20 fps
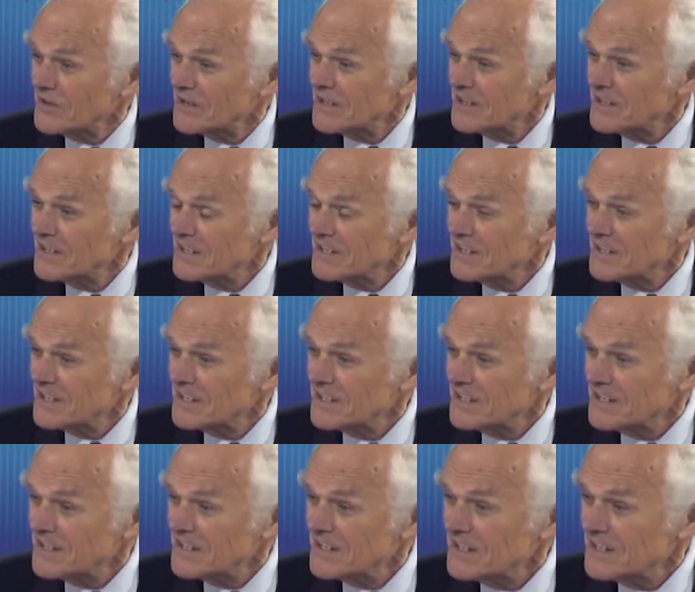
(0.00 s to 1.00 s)
Certainly.
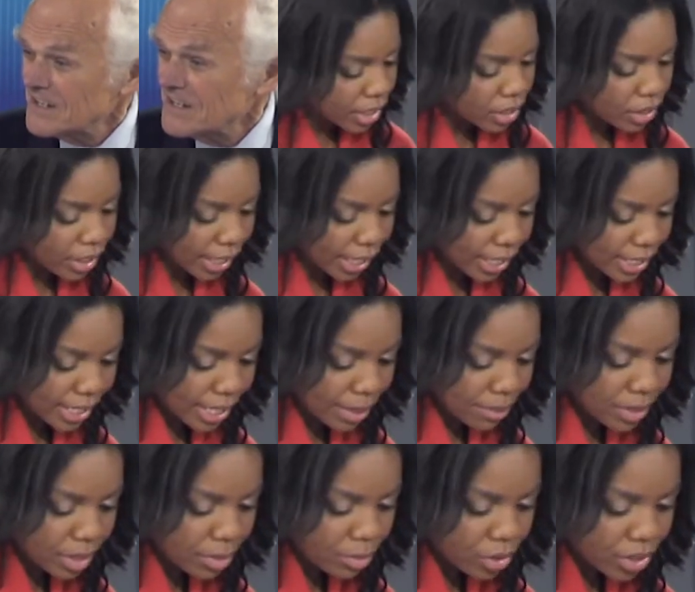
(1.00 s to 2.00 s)
If we can look at
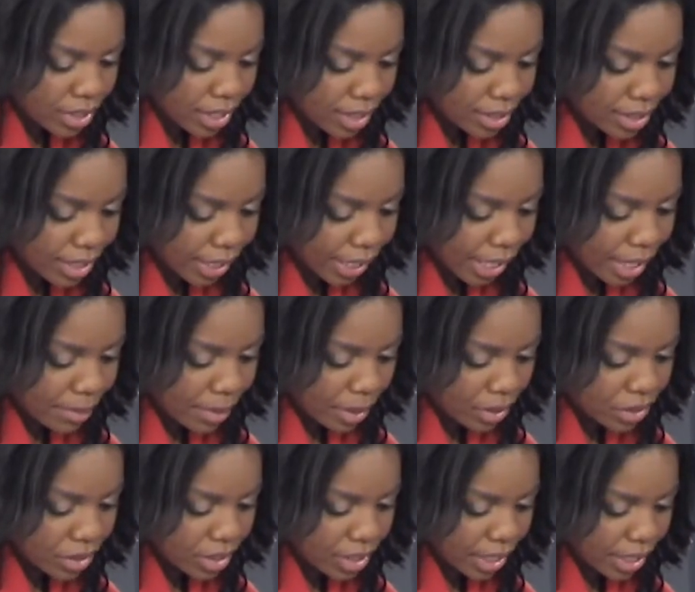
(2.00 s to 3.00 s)
some results that came
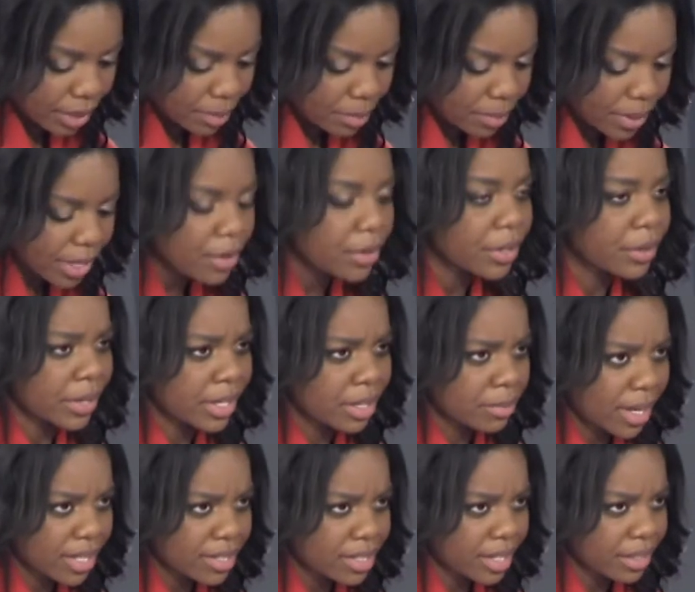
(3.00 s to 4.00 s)
out today. Peregrine,
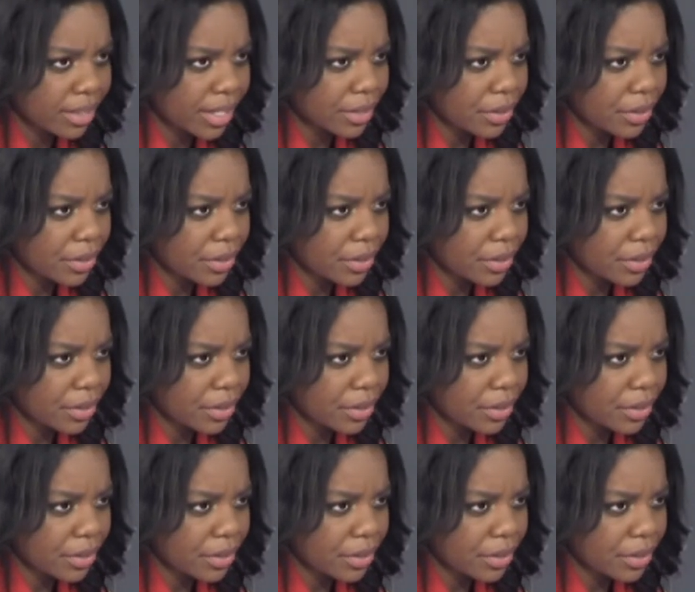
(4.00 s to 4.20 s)
am I saying that